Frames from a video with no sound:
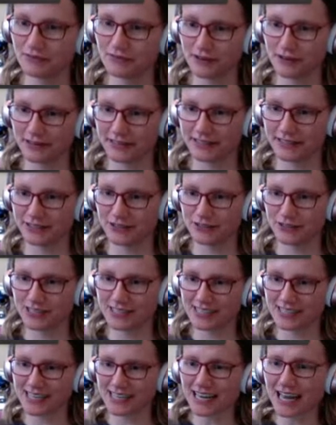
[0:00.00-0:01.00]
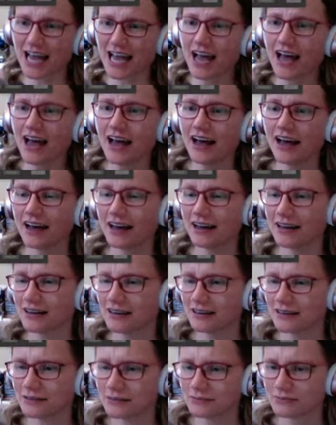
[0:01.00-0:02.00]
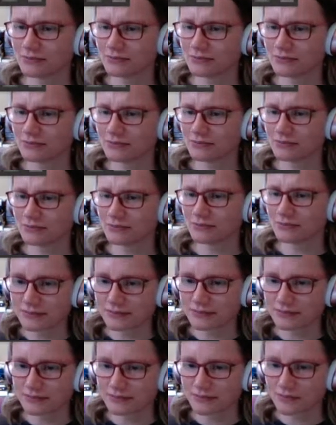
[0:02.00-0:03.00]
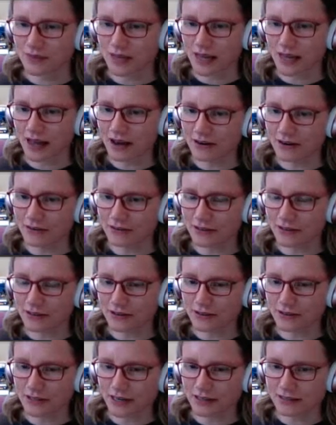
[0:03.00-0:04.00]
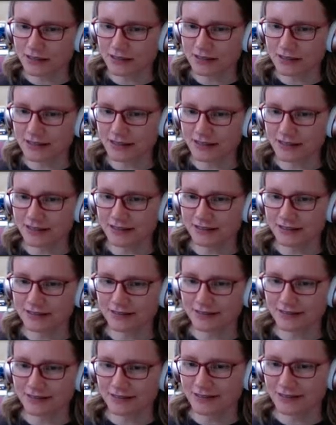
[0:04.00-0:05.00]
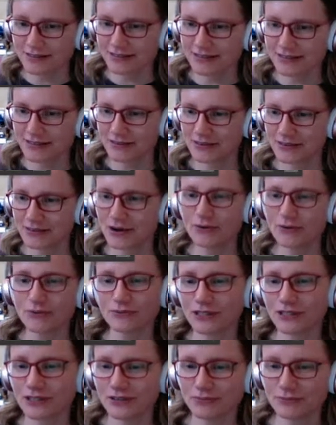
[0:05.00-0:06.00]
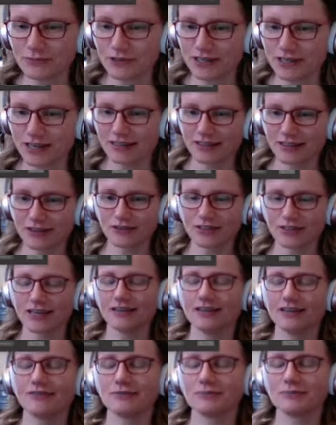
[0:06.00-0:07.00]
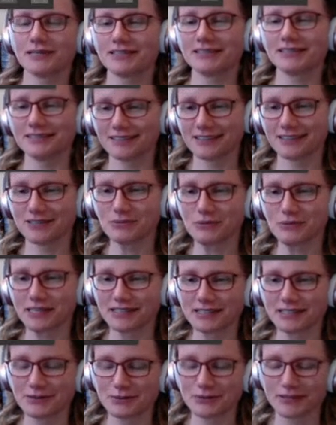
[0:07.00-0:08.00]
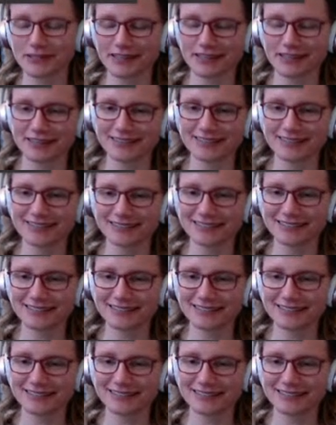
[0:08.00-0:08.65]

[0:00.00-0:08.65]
Very interesting. Out of curiosity. Oh, we're not there yet. Never mind. Let's wait until we're there.